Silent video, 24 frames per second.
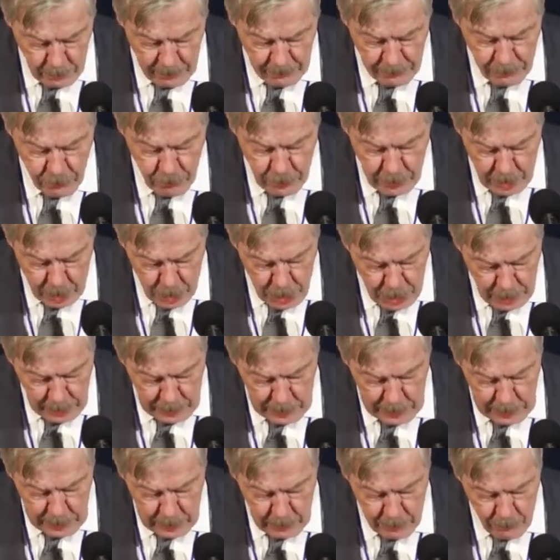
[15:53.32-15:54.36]
one of
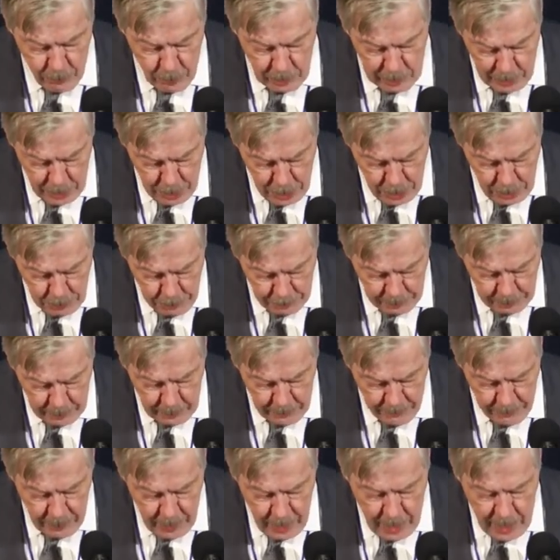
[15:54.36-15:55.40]
traditionalism, religious
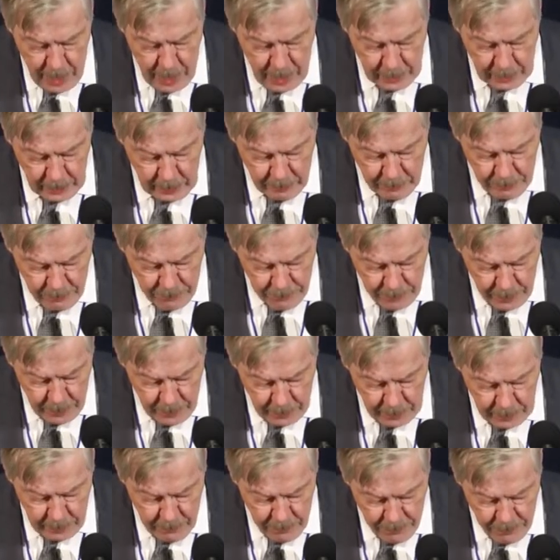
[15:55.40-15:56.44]
belief, and
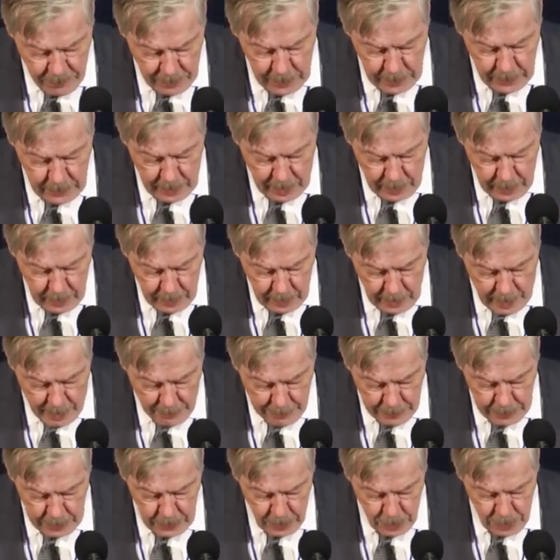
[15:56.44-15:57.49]
convinced
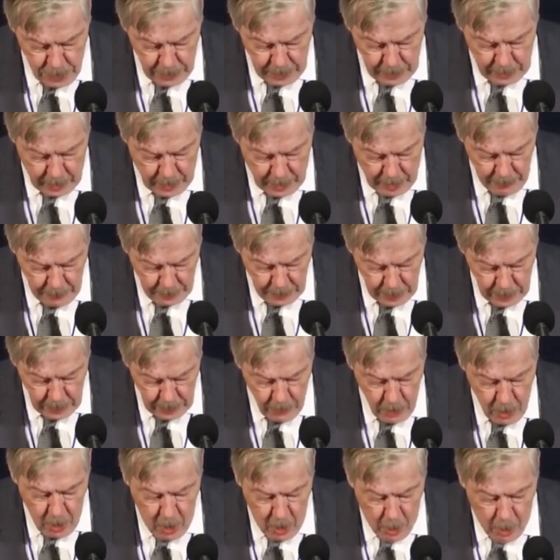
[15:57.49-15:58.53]
opposition to
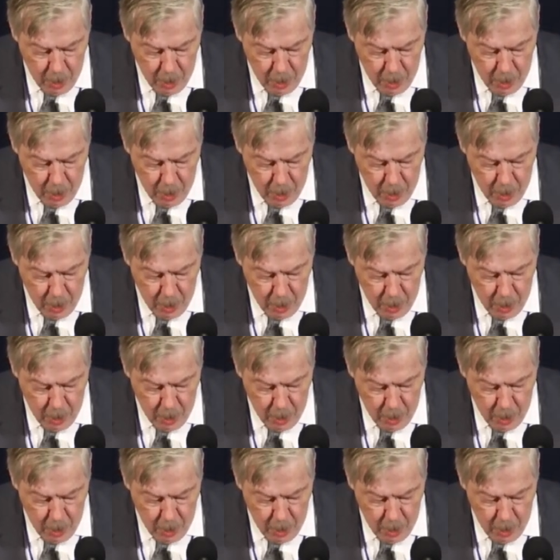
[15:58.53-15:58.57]
communism.